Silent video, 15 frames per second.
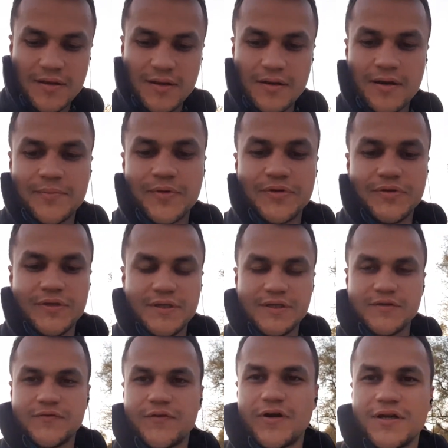opportunities
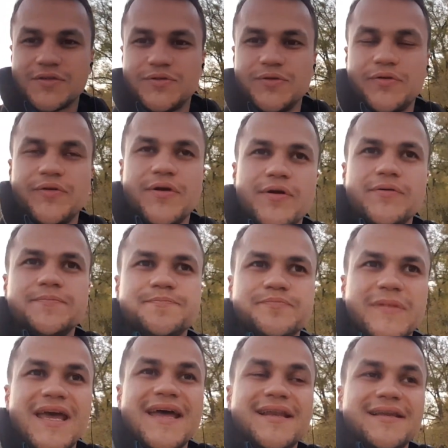for us to grow.
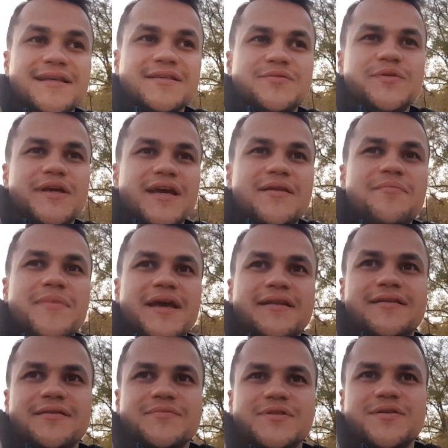At least we can make
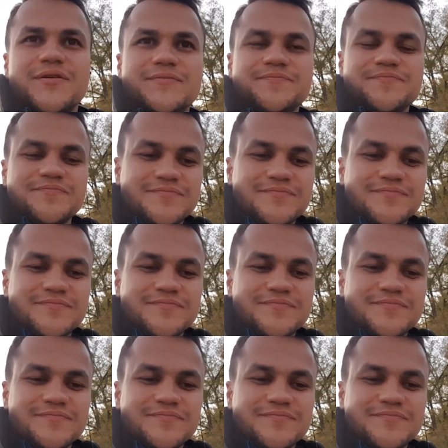them so.